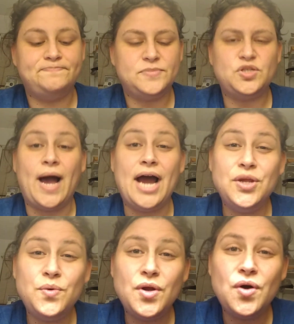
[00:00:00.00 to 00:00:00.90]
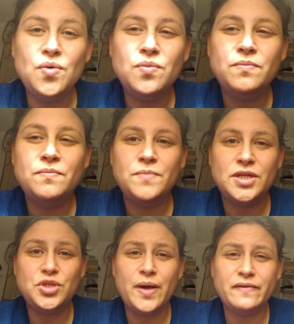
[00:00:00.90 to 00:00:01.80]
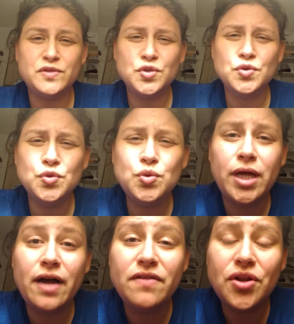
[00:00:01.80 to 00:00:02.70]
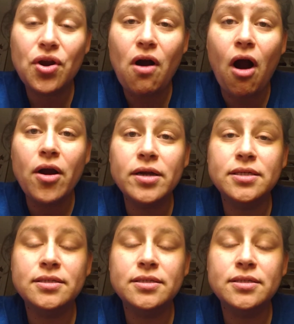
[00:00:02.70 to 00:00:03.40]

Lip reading: So how do you know that you have true love in your heart?